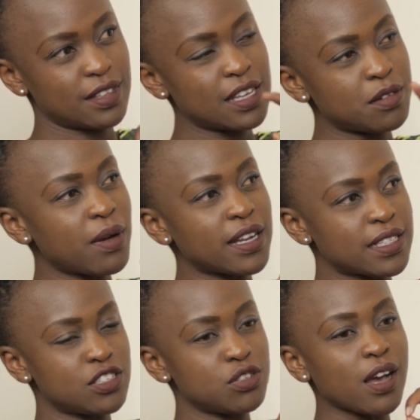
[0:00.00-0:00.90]
It
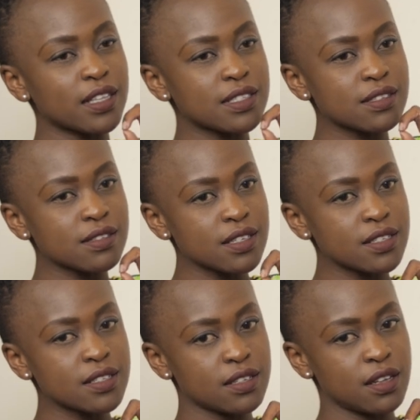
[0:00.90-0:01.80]
mattered. You mm. can
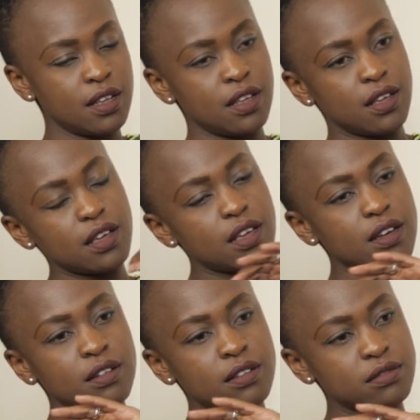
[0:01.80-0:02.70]
sit
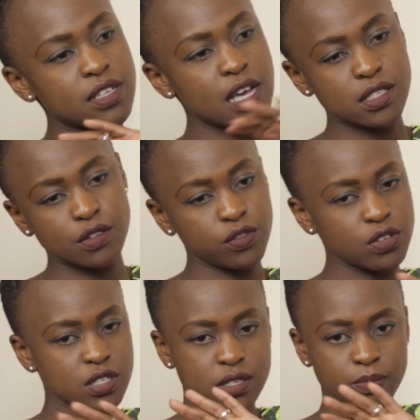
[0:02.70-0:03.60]
in task
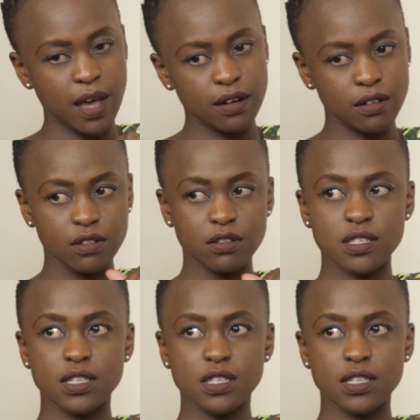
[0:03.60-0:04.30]
force panels